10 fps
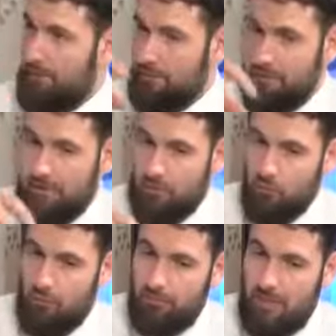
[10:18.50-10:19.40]
that be like
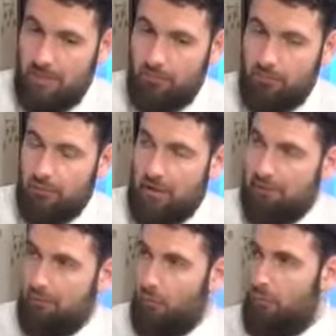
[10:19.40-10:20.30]
in one Bible you
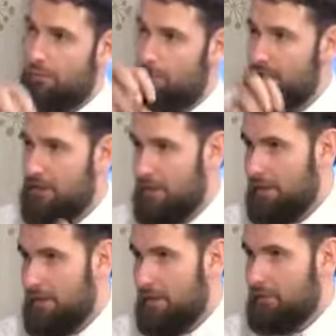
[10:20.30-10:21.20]
have one verse
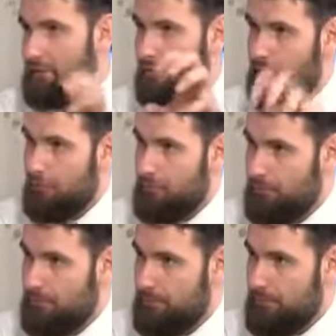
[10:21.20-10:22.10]
taken out and another one
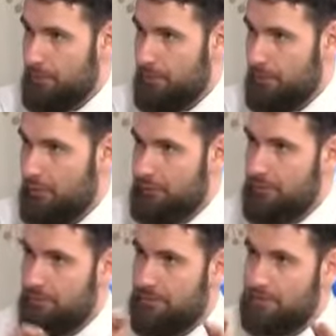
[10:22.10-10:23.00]
put in or
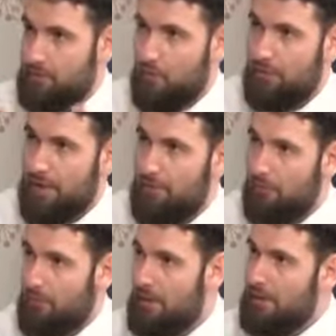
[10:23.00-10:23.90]
some things in mm. one mm-hmm.
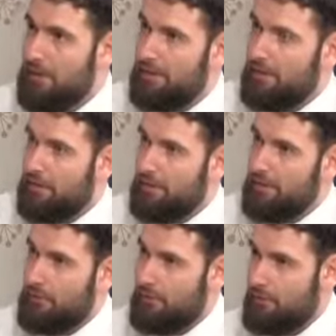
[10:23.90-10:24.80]
Bible, like
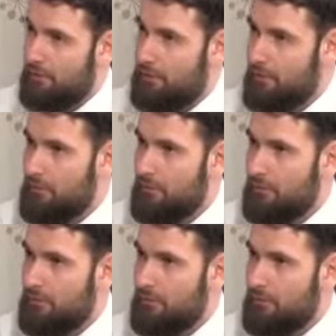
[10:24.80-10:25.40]
the... Like you have whole